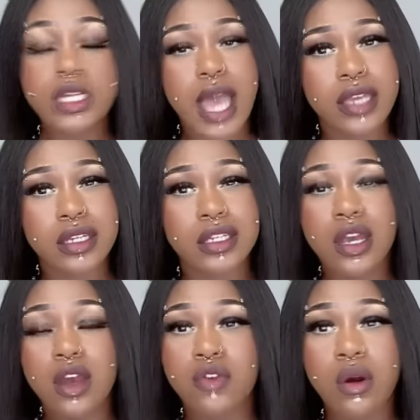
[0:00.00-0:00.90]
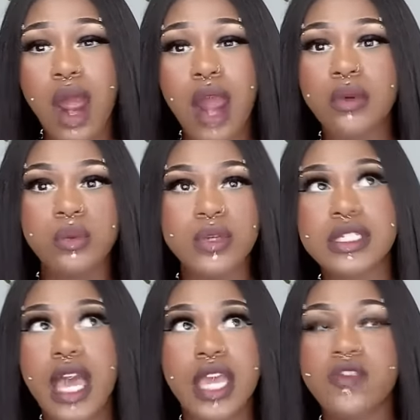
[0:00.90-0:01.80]
Like Ferrari was
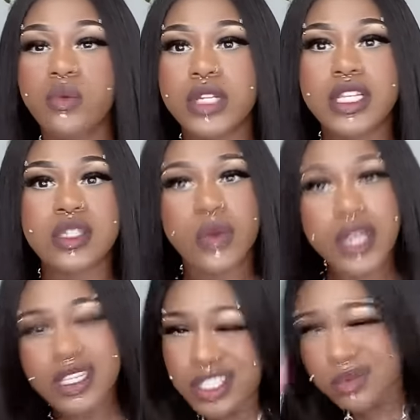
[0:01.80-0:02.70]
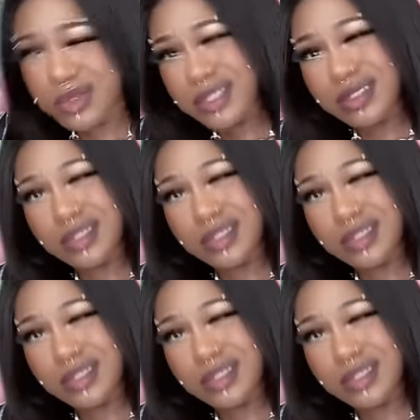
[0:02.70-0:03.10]
not even really swinging; she was